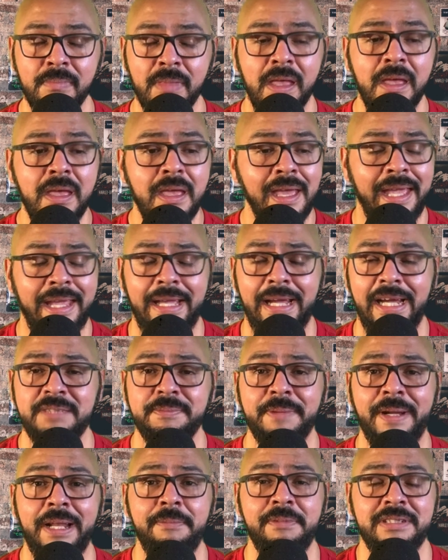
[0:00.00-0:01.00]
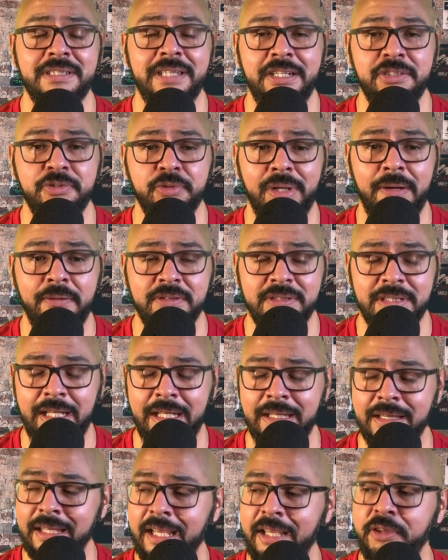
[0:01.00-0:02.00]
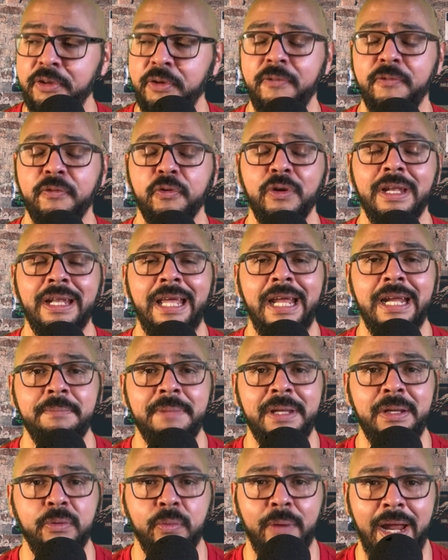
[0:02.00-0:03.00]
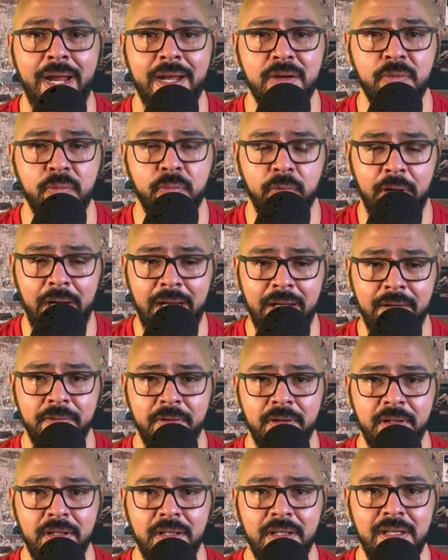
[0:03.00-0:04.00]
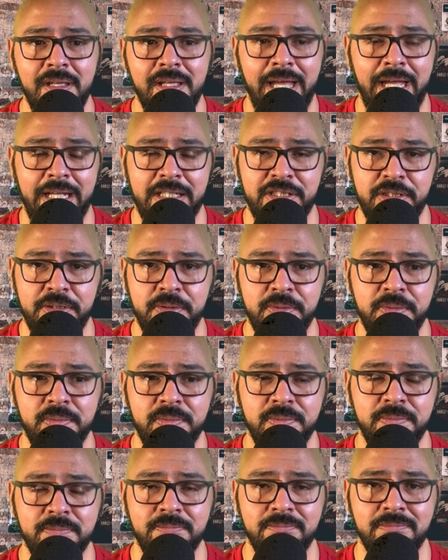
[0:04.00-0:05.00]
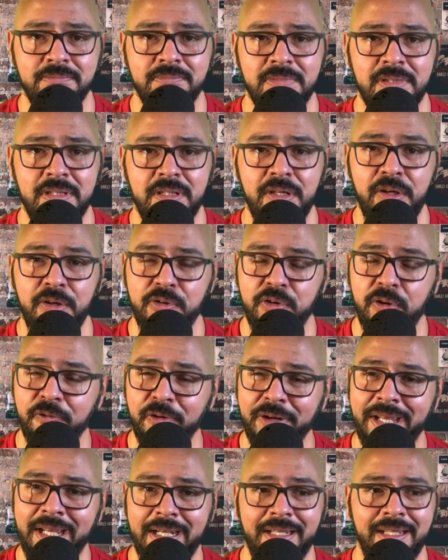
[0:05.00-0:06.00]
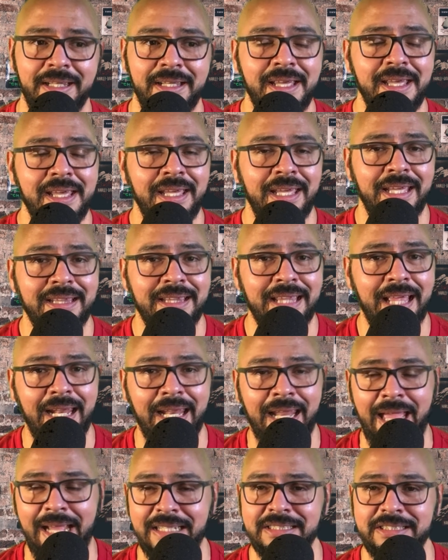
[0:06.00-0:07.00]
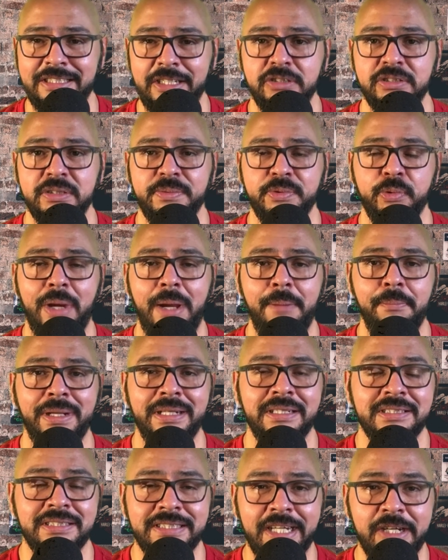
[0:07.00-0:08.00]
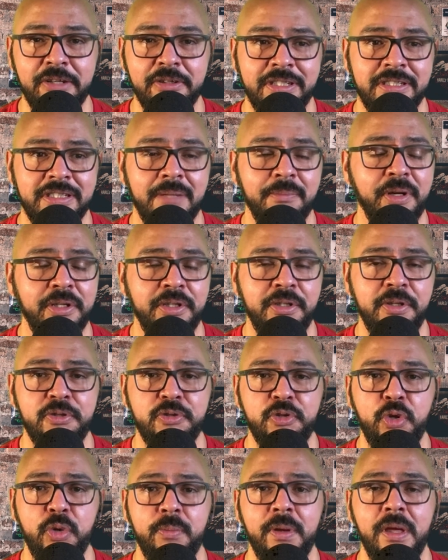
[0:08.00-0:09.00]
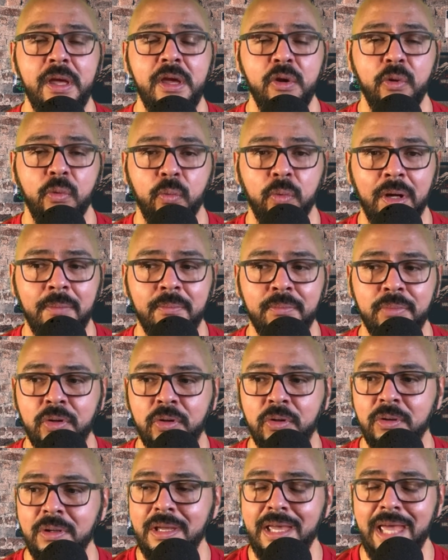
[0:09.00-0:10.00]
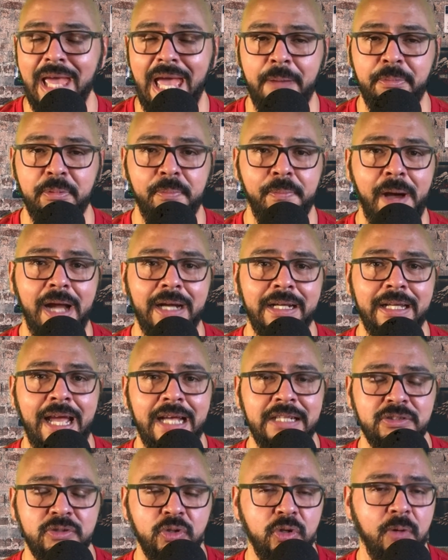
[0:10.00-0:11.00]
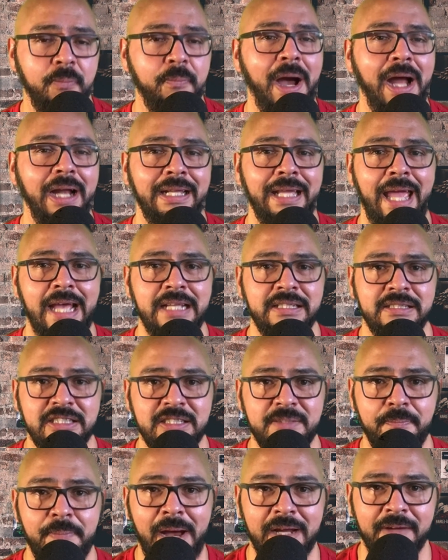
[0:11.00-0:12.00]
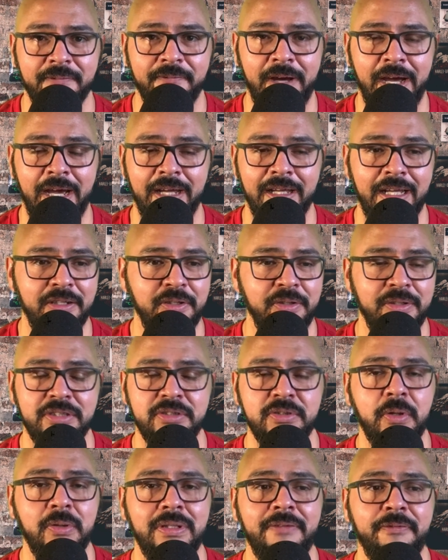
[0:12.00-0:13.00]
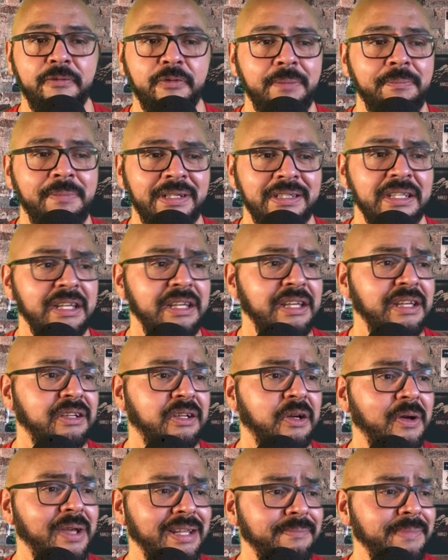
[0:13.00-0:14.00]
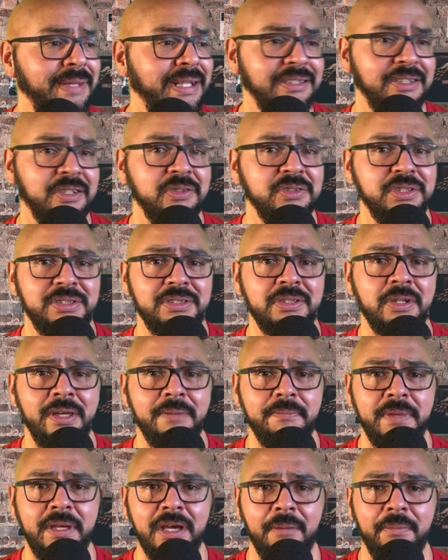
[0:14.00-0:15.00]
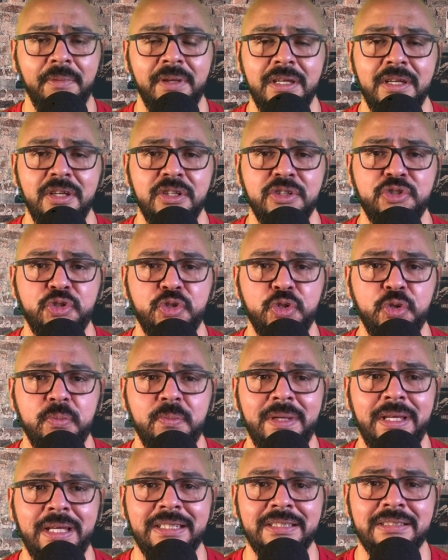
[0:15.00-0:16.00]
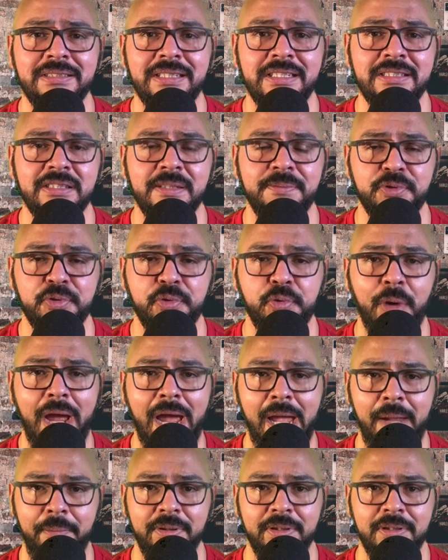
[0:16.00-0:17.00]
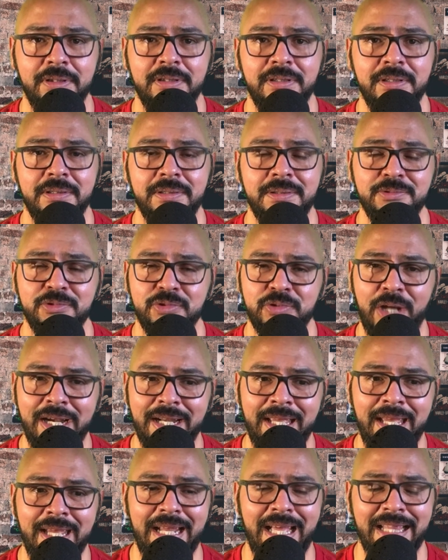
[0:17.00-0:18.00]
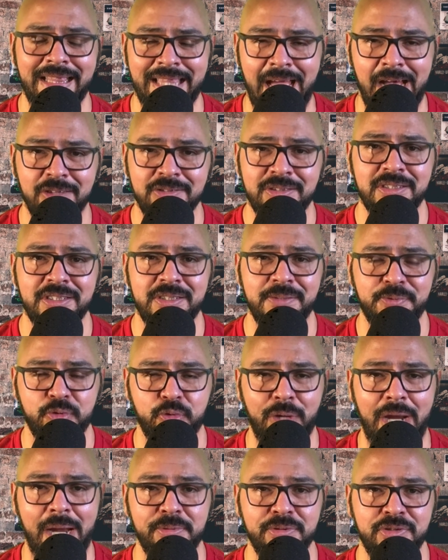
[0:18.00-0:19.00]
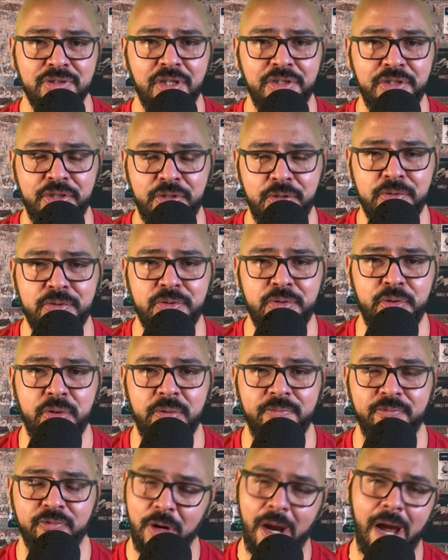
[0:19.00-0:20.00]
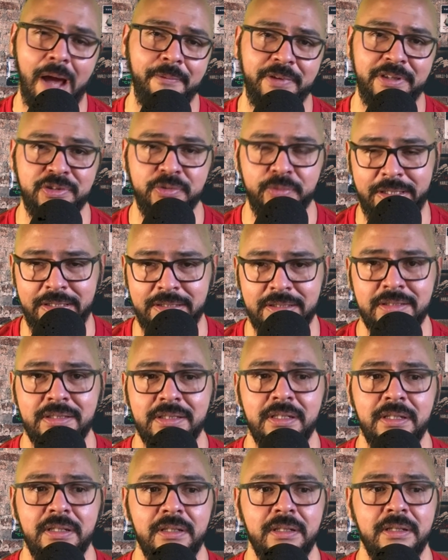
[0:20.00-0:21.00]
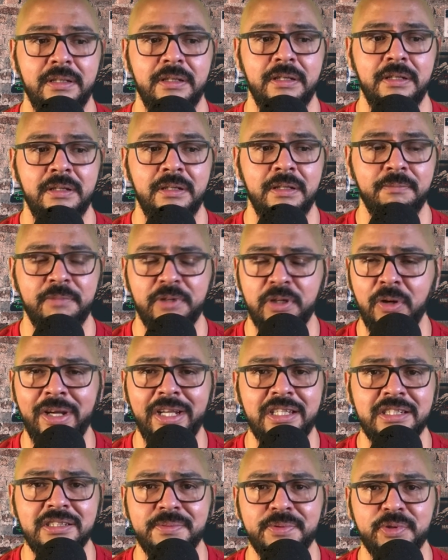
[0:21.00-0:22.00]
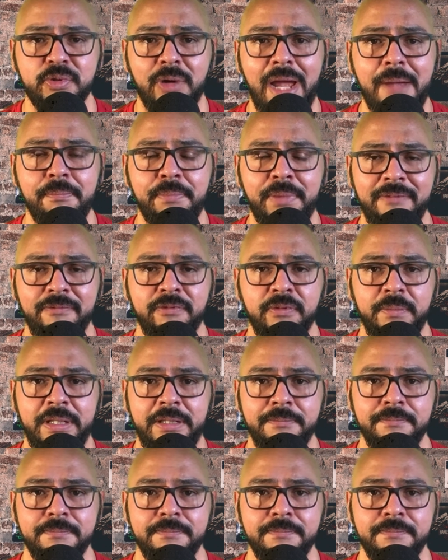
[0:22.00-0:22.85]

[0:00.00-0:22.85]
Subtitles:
Hey guys, my name is Andrew Alvarez again. Thank you for letting me rant and rave at you. Don't forget, hit that like, share, subscribe button. Share this. I'm on YouTube, Rumble, Apple Podcasts, Google Podcasts, and Spotify. I do this totally free, but go hit me up. Go hit me up. Shoot me a subscribe. I'm trying to hit 1,000 subscribers on YouTube for obvious reasons, but go hit the subscribe button for me.